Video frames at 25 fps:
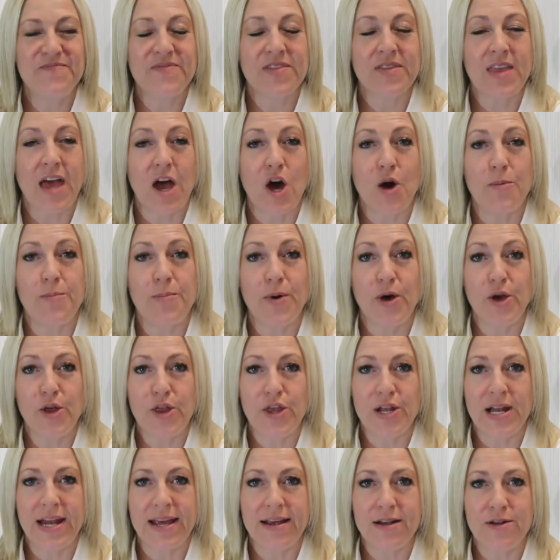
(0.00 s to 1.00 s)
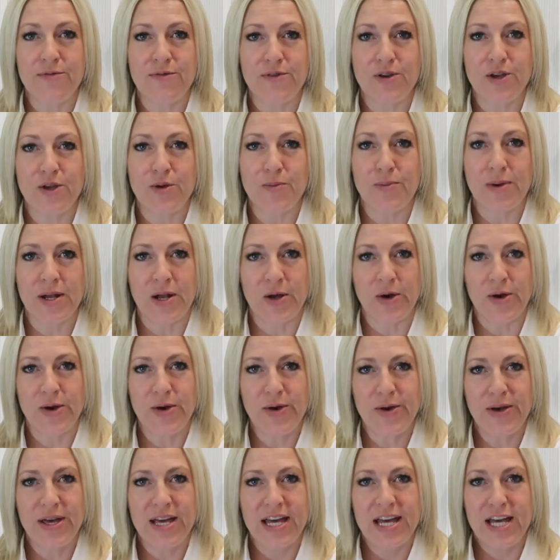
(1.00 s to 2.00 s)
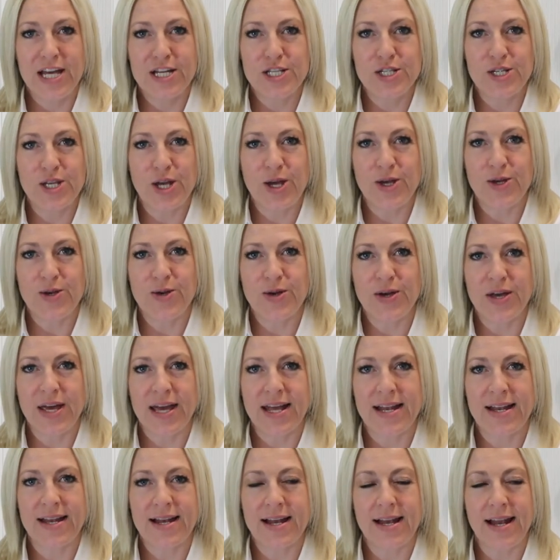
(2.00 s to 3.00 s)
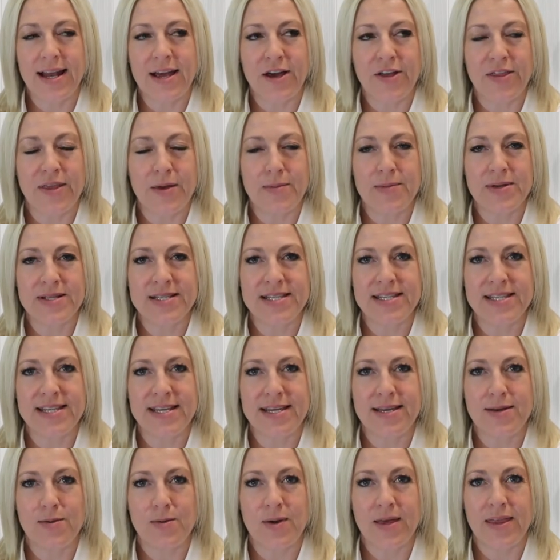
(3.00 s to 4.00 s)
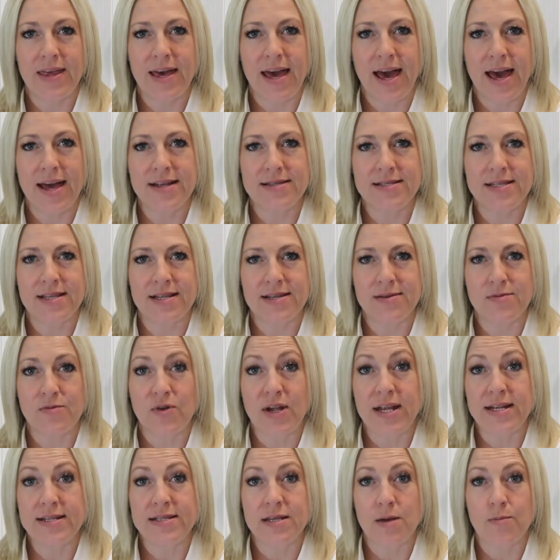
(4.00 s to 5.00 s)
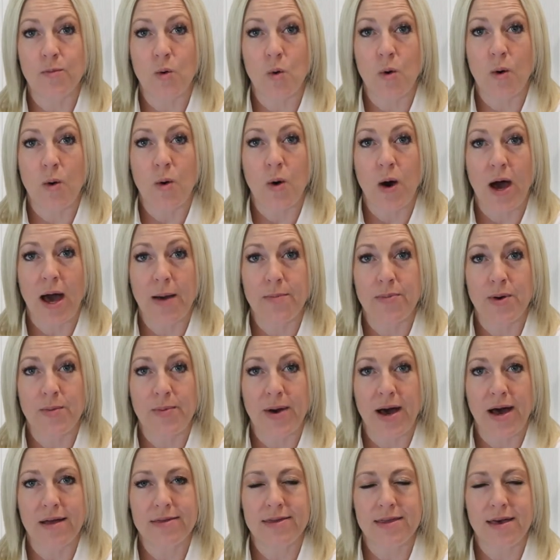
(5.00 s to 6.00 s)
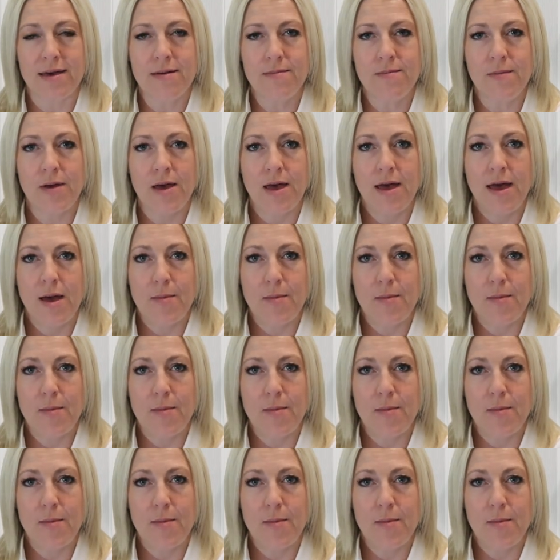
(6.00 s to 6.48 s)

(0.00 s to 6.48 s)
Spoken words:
They are both linked for you below, so you can click on them and see where they're at and read some more up about them,